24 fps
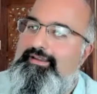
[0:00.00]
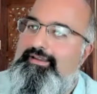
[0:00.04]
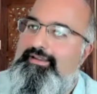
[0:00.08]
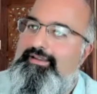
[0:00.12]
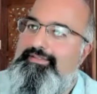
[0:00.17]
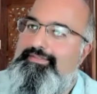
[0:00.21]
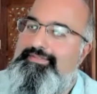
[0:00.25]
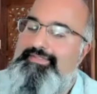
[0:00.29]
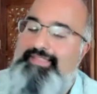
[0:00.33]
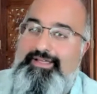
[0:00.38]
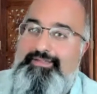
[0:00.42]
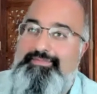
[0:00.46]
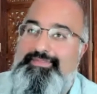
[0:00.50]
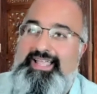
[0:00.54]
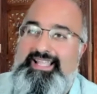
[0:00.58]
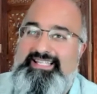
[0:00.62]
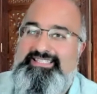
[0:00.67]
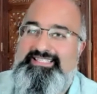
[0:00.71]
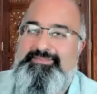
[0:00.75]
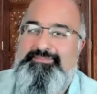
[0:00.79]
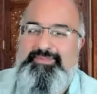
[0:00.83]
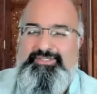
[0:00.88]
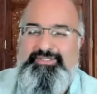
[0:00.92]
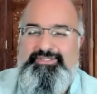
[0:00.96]
Now, that's
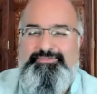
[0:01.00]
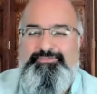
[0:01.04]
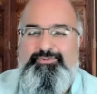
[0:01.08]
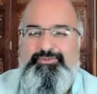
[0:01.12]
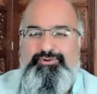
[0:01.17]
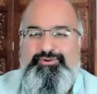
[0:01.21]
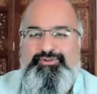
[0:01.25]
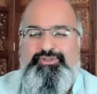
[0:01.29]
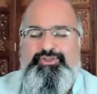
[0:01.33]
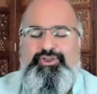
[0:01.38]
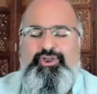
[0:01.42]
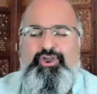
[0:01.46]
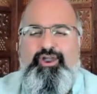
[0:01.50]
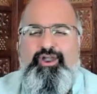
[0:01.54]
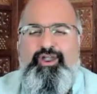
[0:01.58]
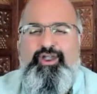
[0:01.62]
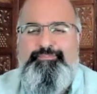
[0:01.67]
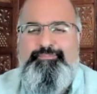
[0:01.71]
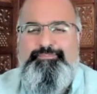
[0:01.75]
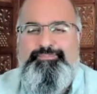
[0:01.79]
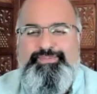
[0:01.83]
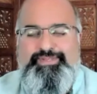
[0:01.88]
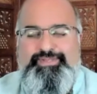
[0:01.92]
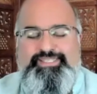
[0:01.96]
a much more
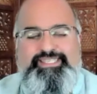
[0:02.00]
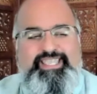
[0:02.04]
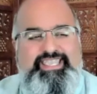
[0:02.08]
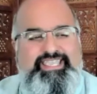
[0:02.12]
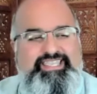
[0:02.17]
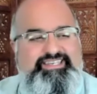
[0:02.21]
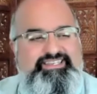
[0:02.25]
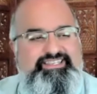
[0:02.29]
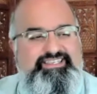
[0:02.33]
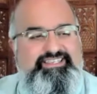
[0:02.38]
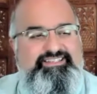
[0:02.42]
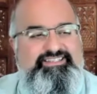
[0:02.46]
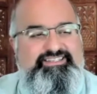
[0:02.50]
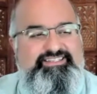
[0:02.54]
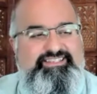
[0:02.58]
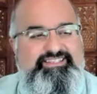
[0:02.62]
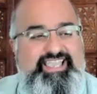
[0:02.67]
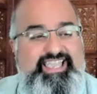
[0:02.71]
complicated